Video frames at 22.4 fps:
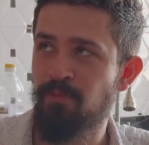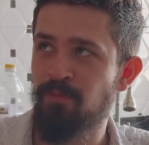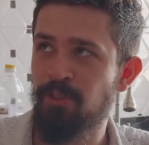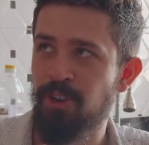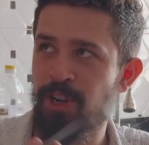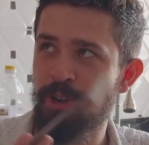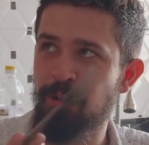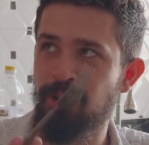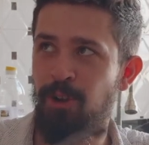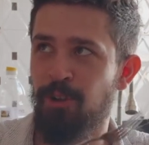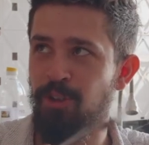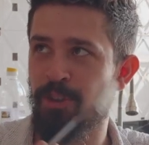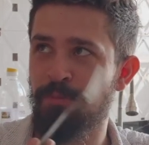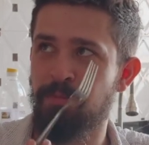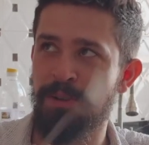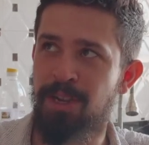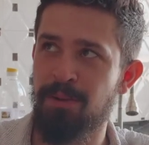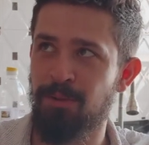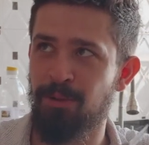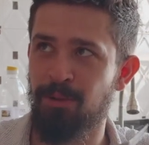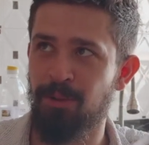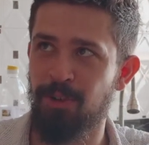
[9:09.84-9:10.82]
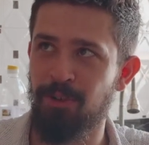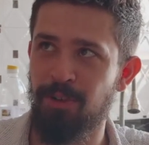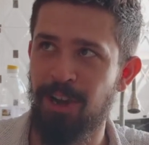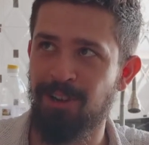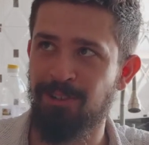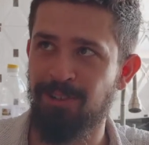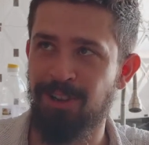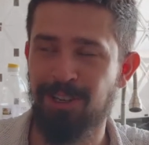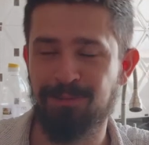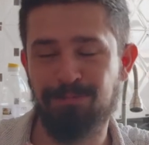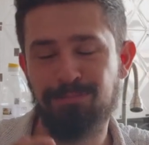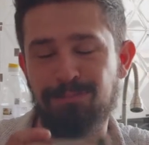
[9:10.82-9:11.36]
And there were lots of people all
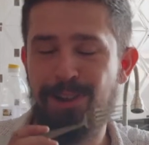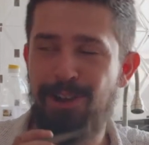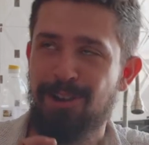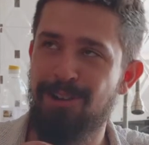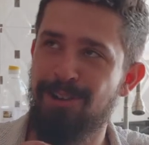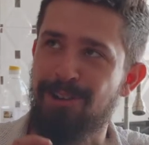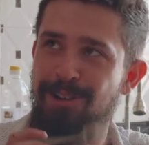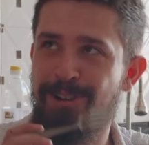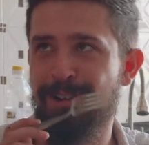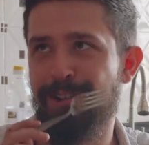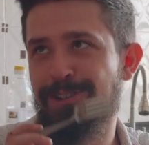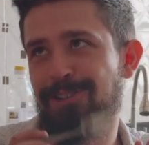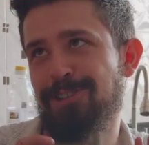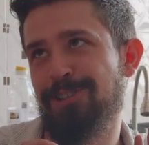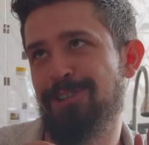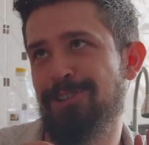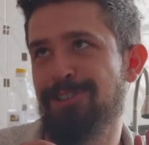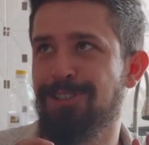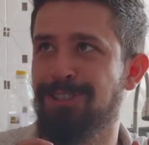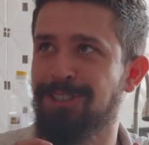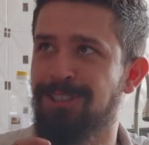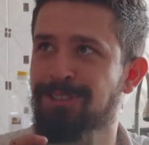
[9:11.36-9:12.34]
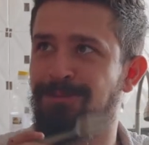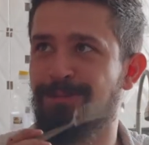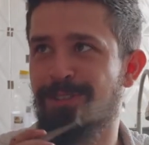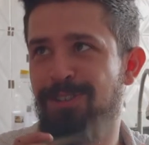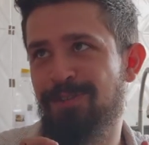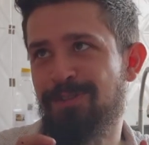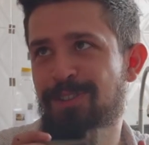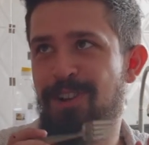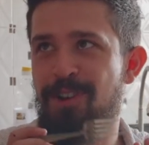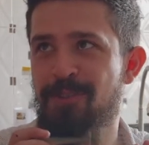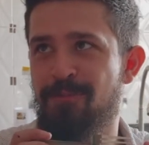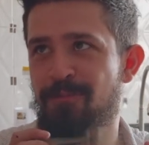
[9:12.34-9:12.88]
around like, what
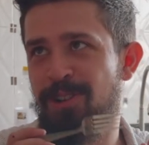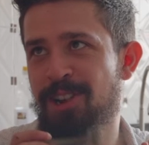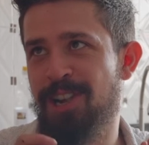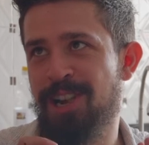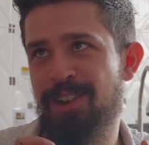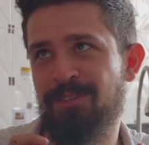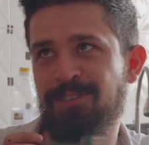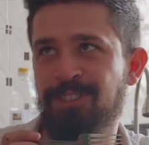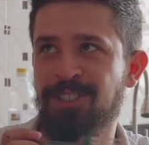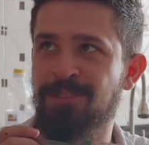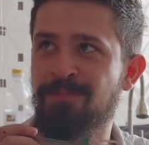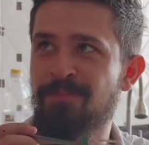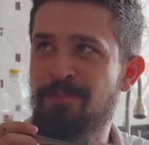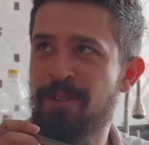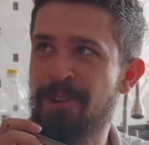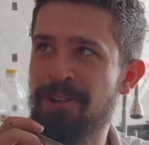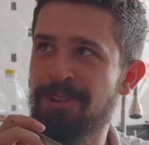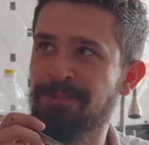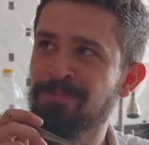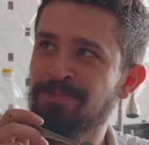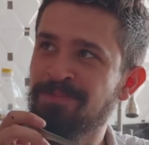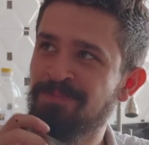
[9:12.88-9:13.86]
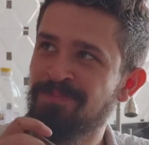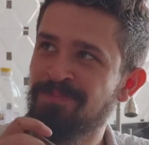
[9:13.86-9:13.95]
fun we're having.